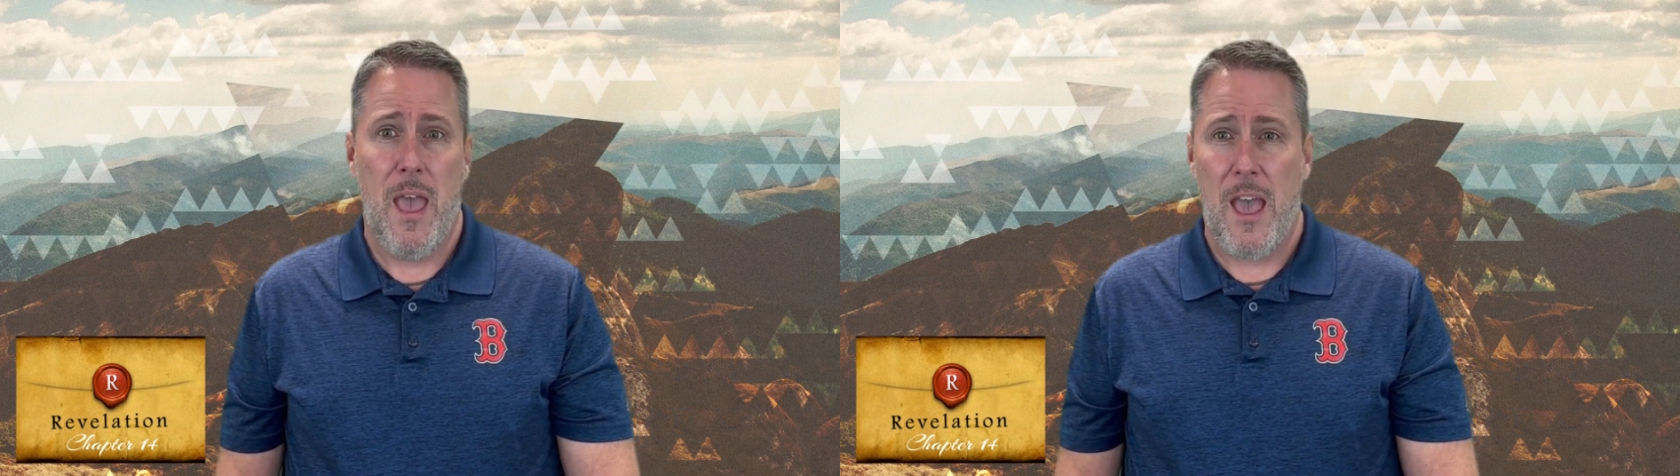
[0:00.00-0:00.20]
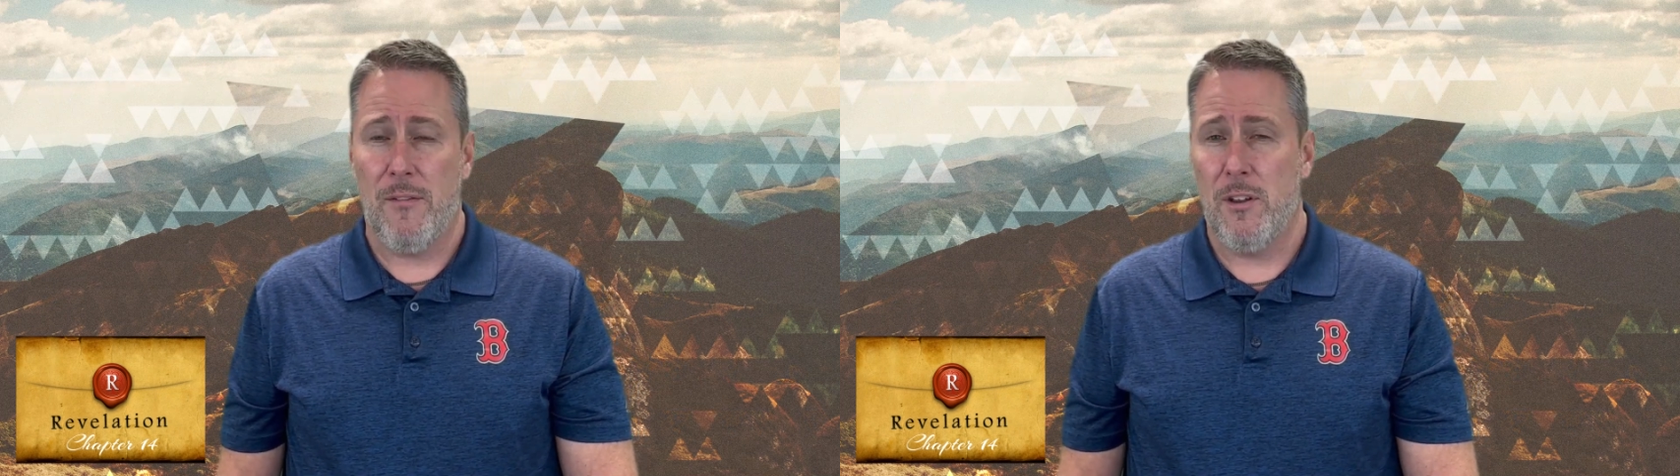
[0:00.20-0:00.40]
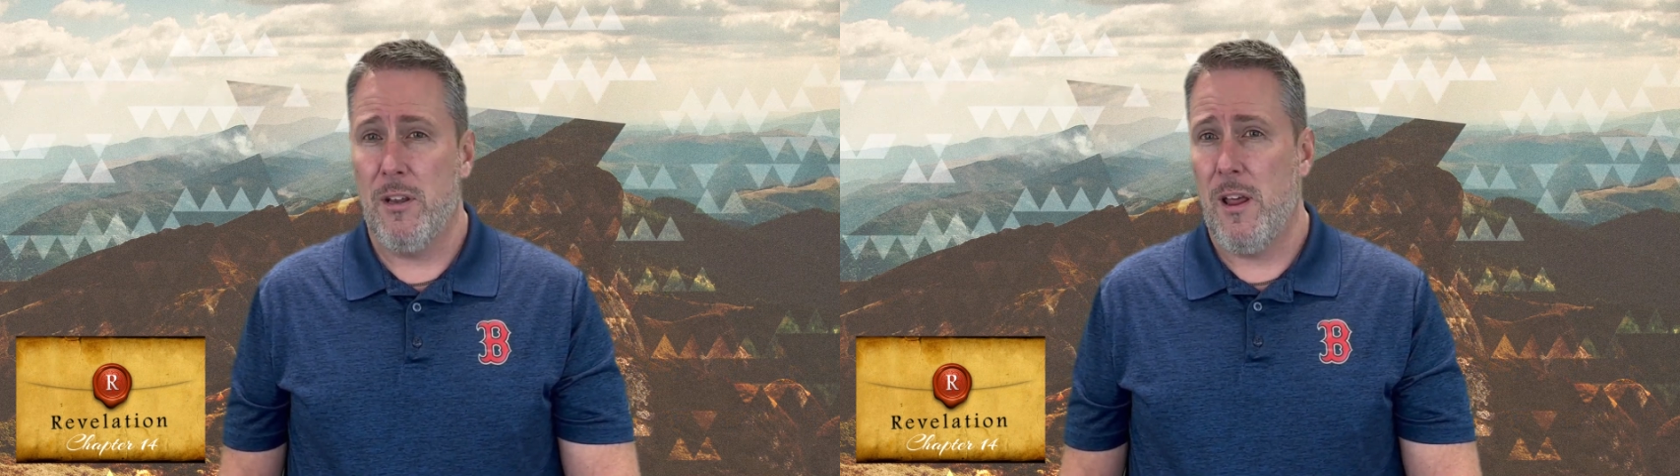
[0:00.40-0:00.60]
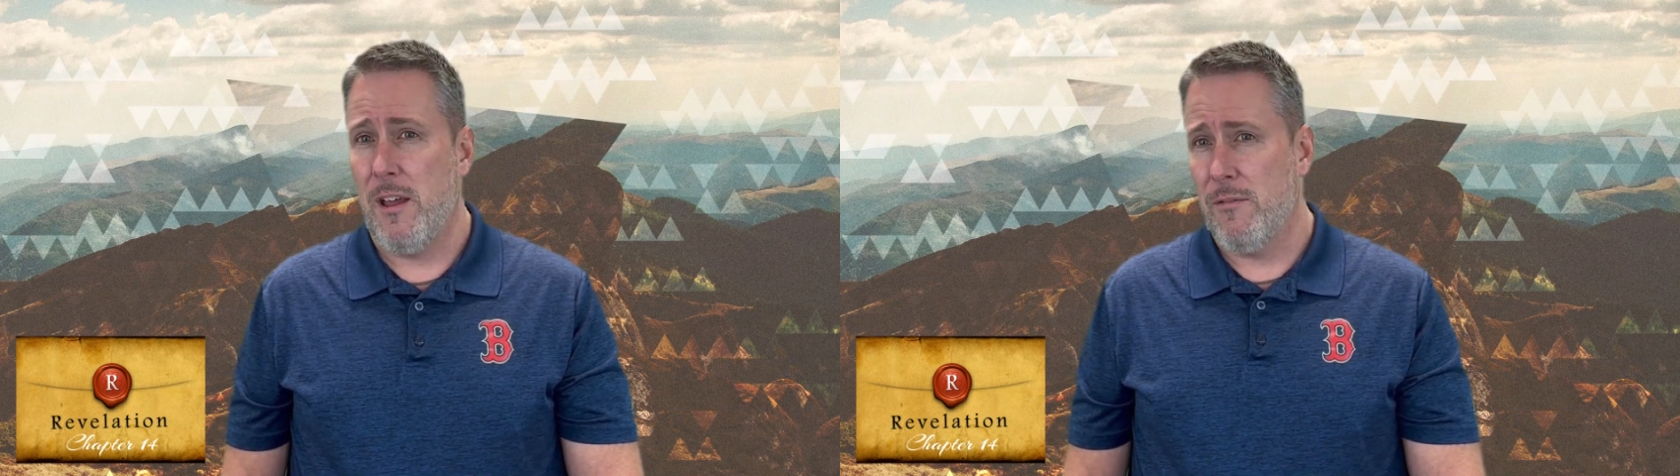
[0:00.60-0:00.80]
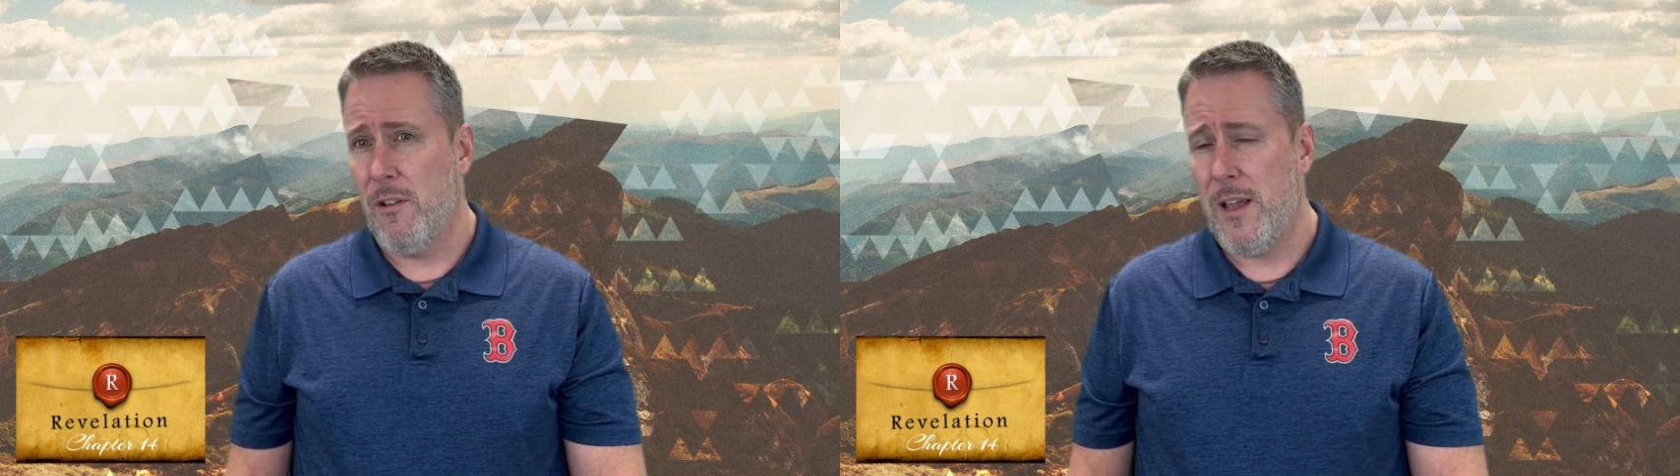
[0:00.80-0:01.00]
having an
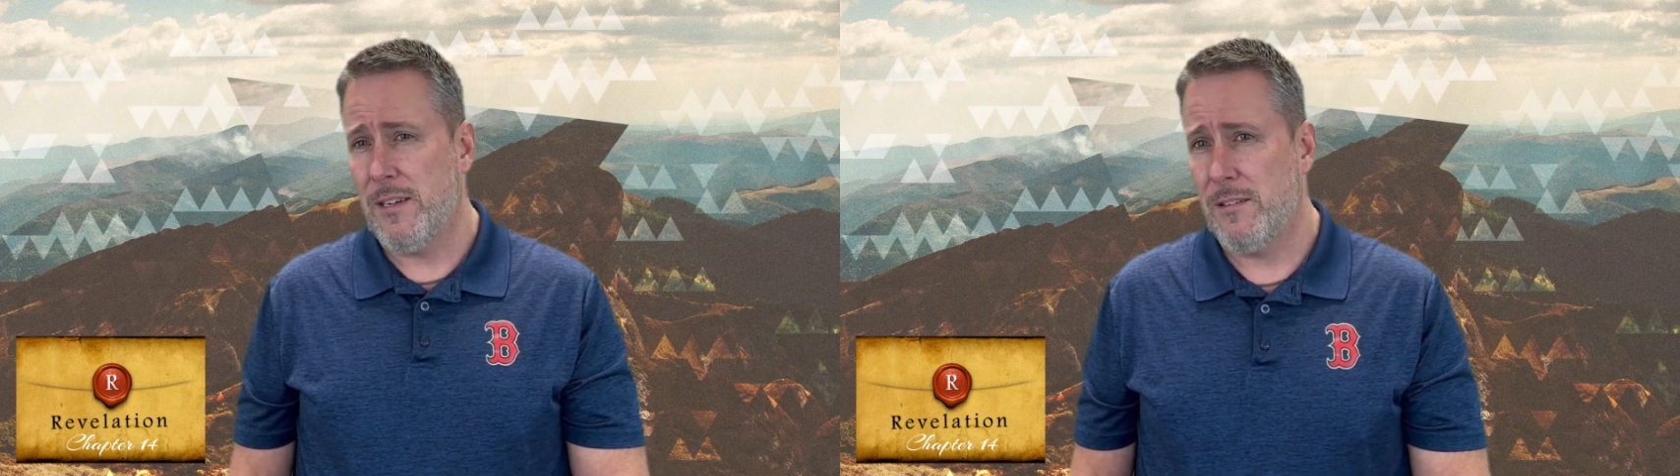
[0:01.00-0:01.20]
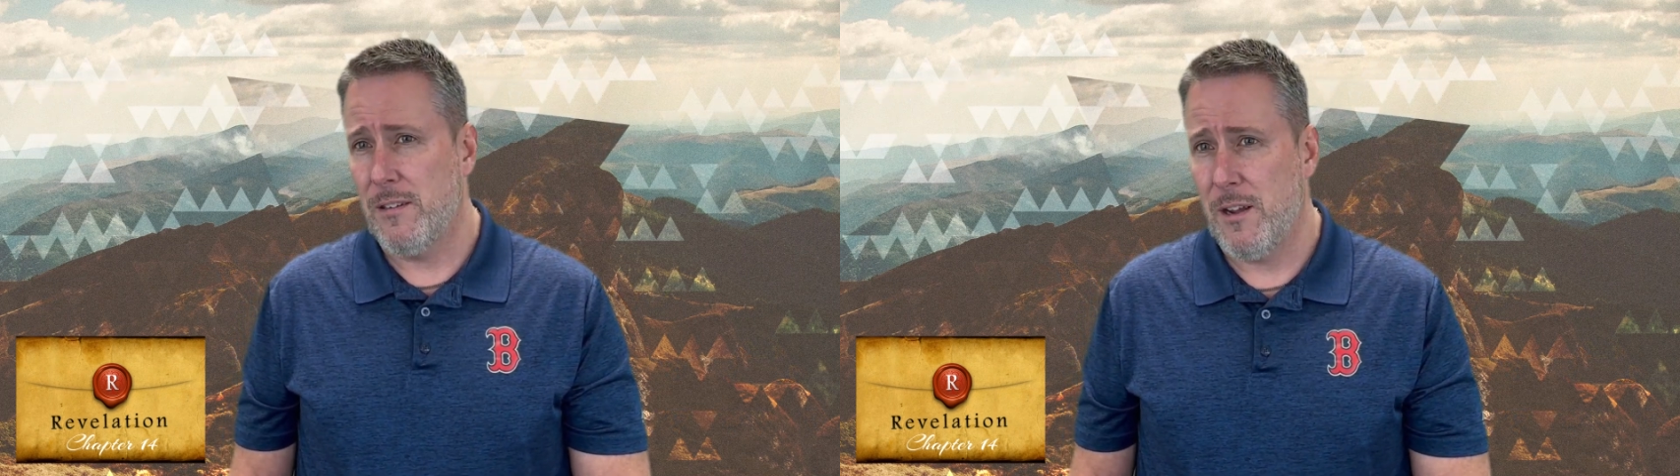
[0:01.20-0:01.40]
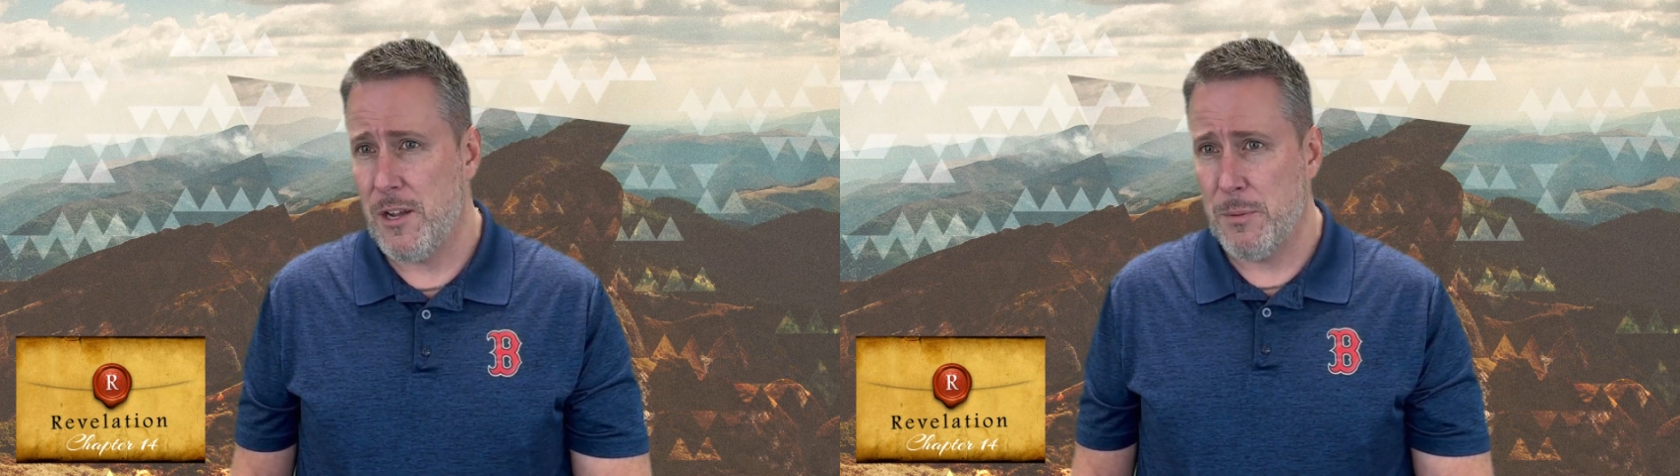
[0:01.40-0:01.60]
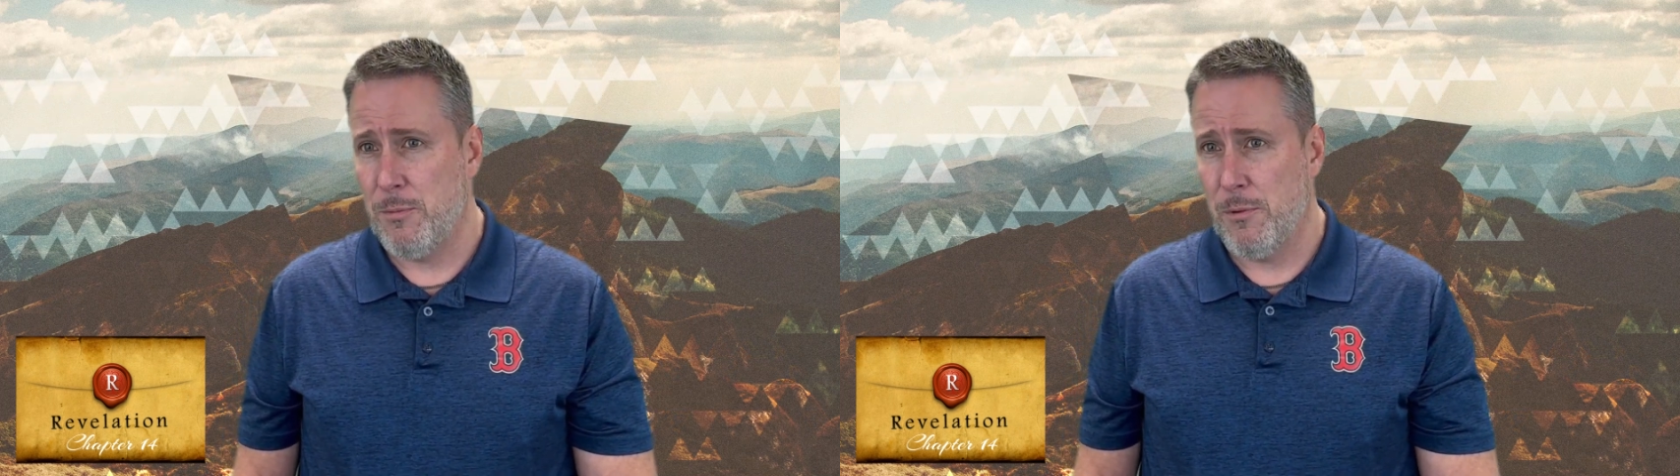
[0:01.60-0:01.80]
everlasting gospel